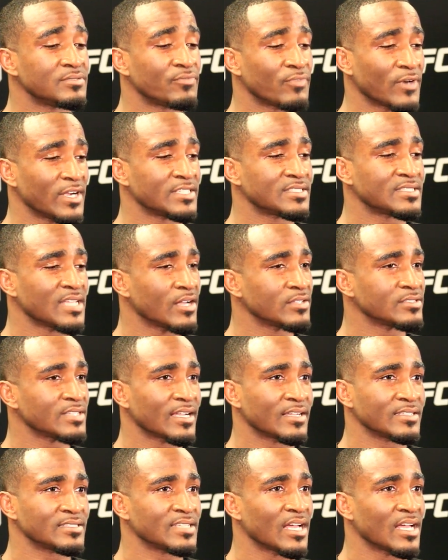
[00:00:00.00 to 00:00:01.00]
Frank's style is
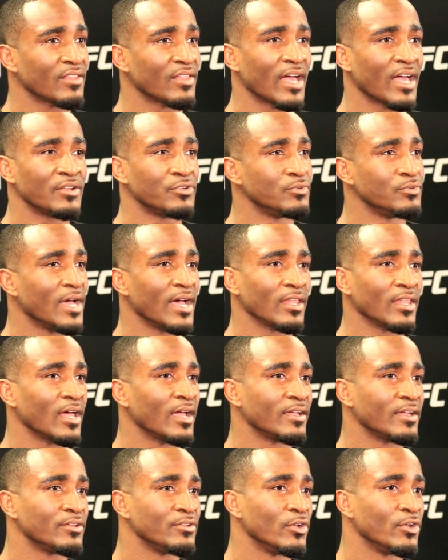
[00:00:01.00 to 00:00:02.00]
like a style that I do not
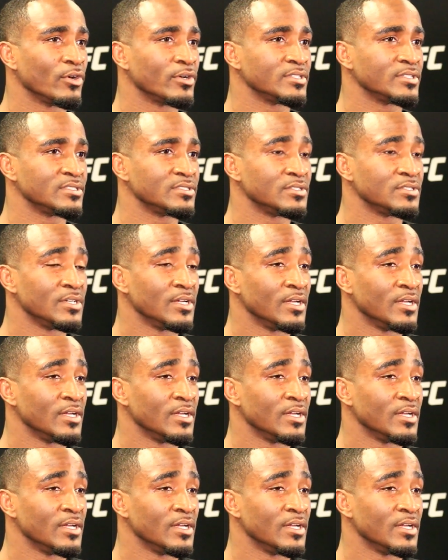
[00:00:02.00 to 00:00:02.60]
like, you know, because